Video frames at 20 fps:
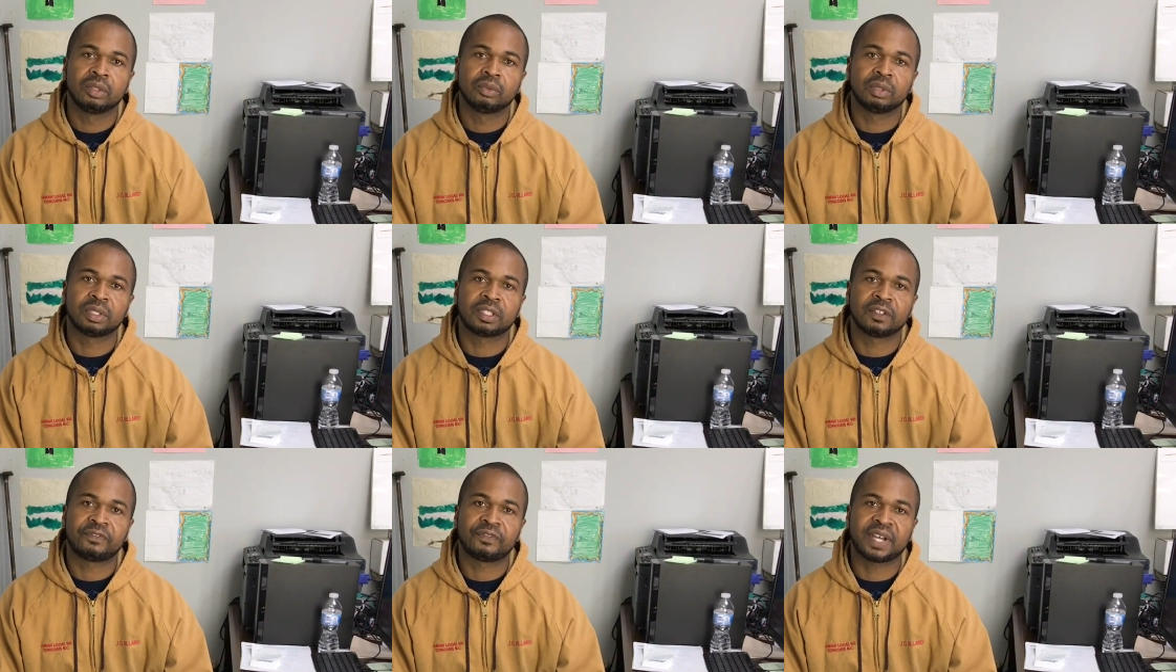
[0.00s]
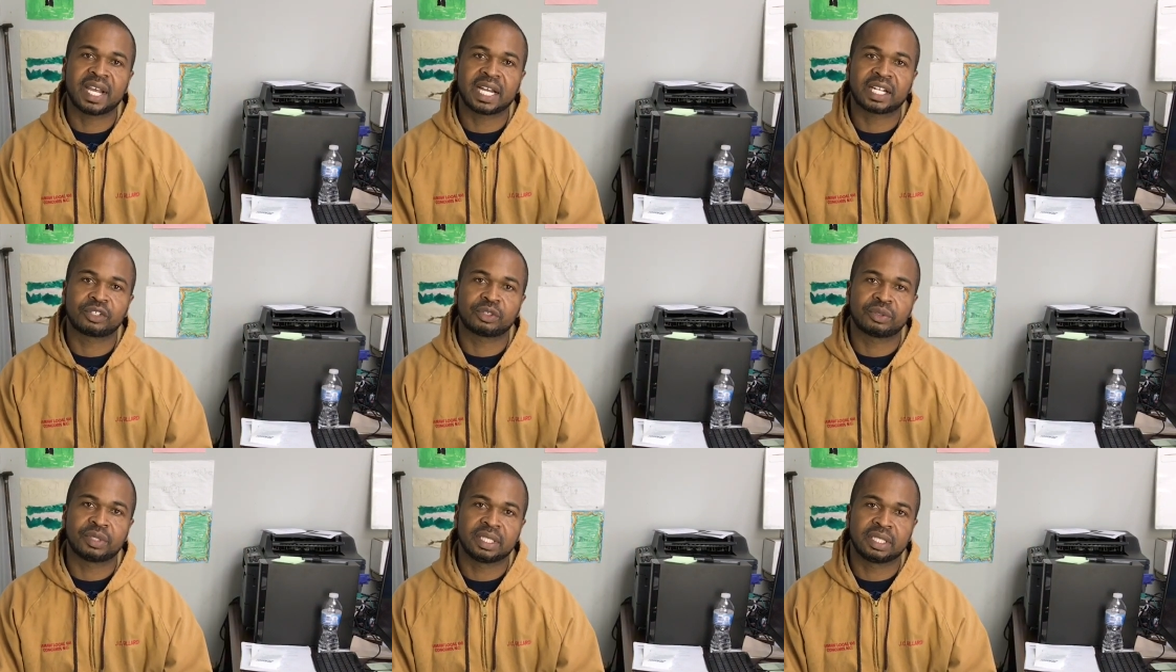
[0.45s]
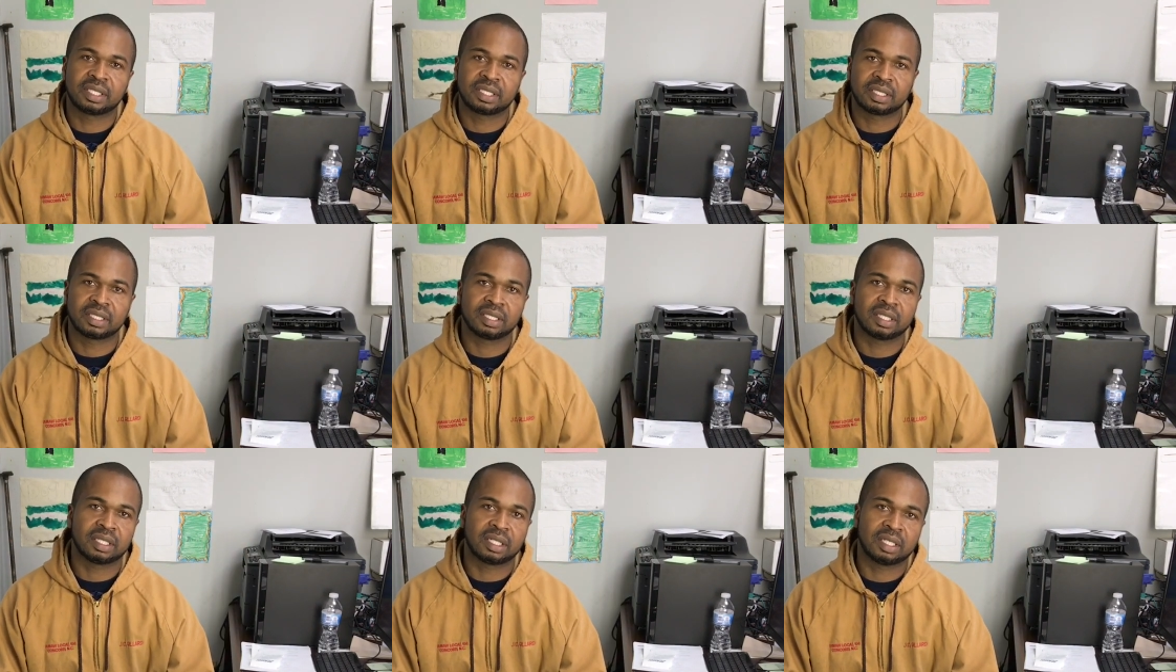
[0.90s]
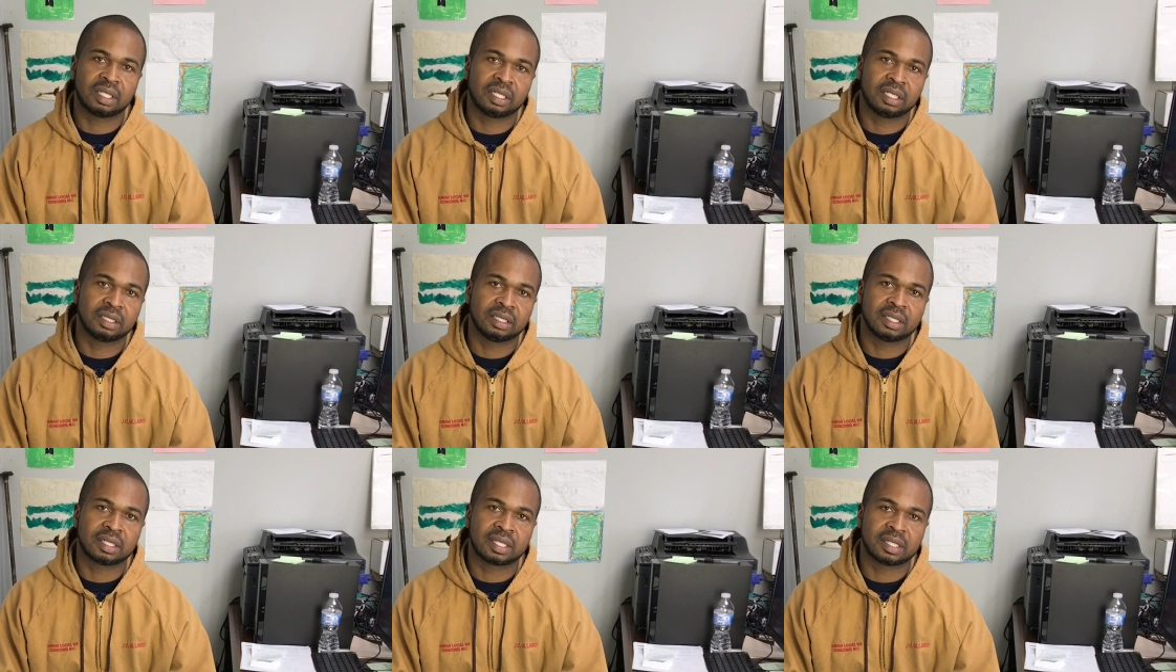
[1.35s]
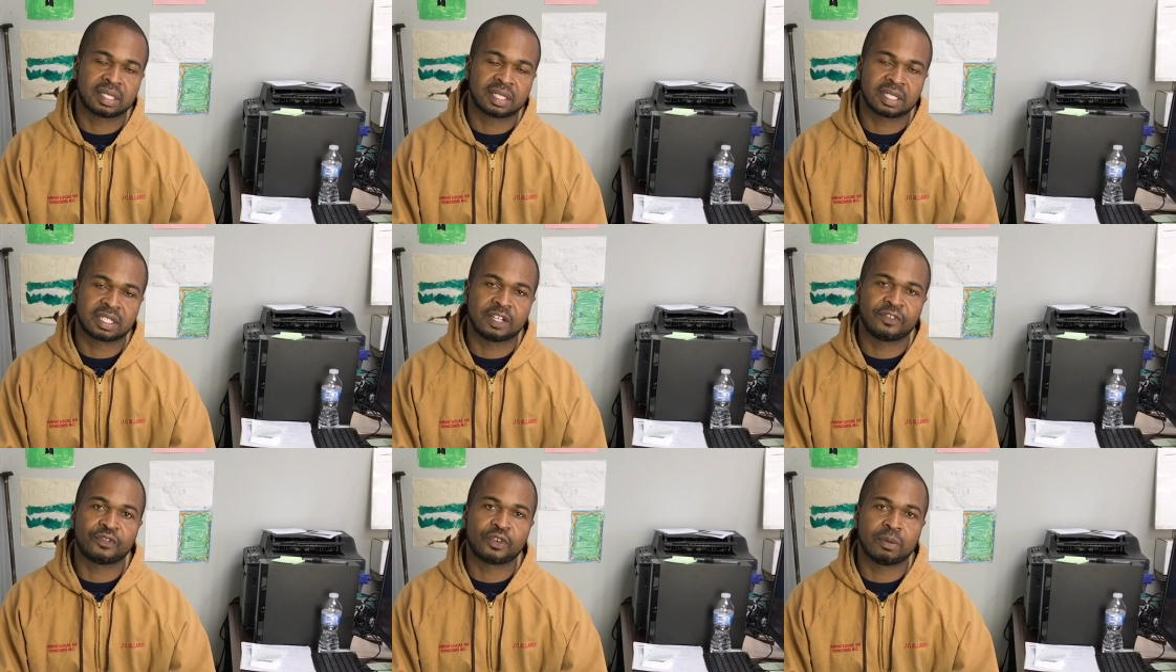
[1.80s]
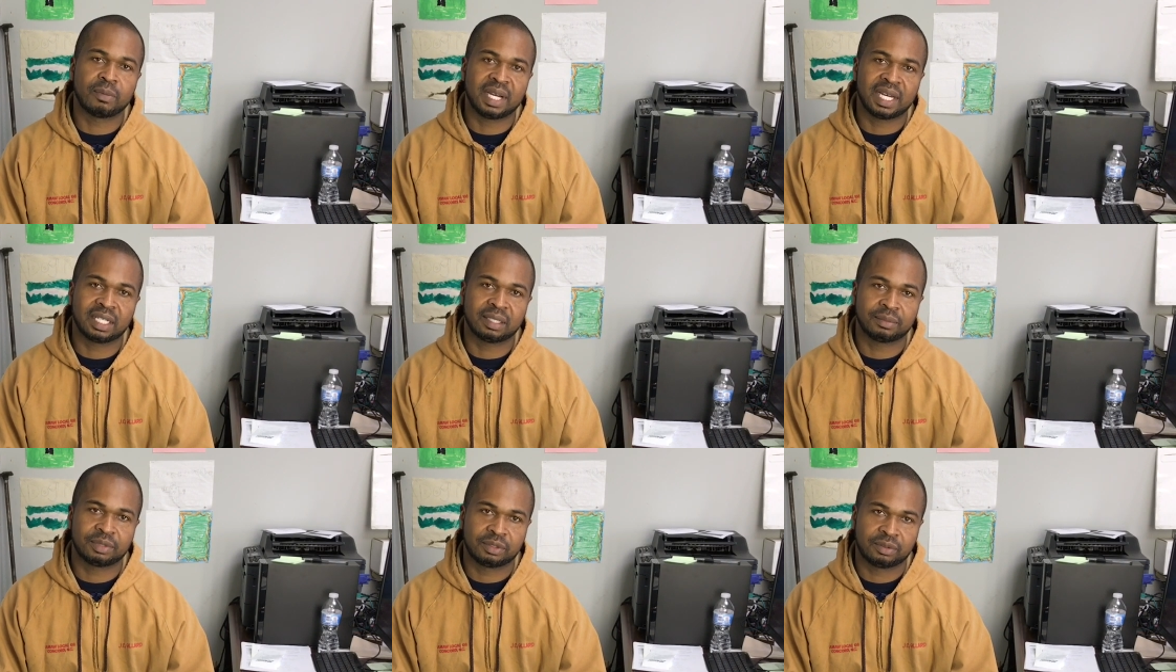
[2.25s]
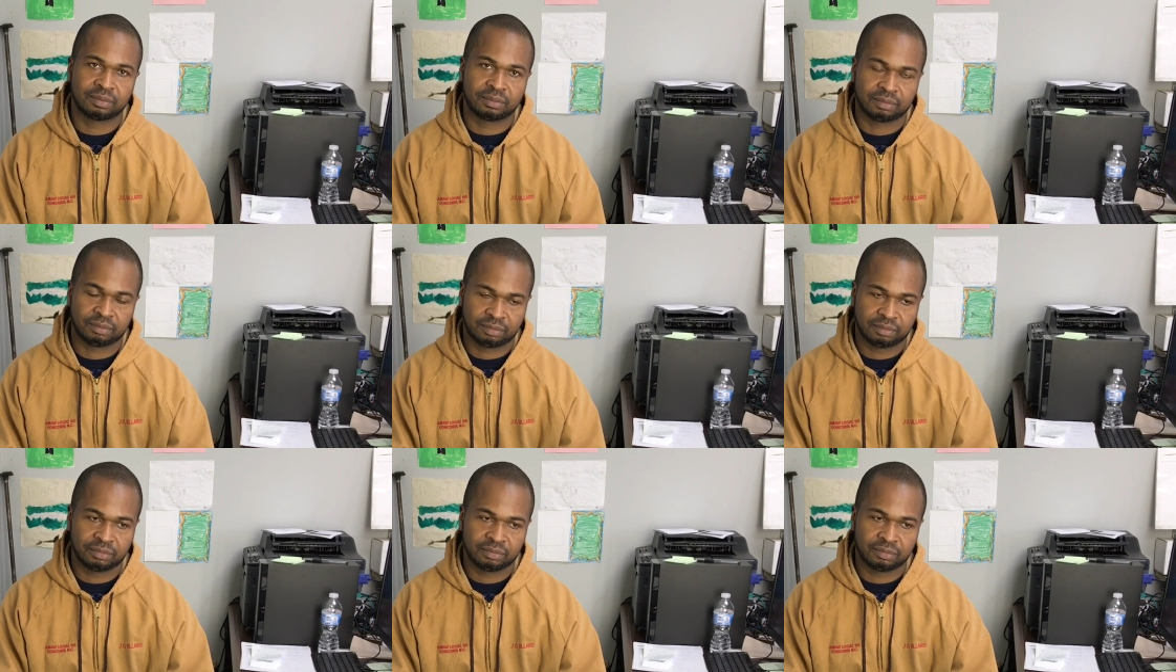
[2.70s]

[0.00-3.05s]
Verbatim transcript: With the factory, uh, it's a 64 Malibu.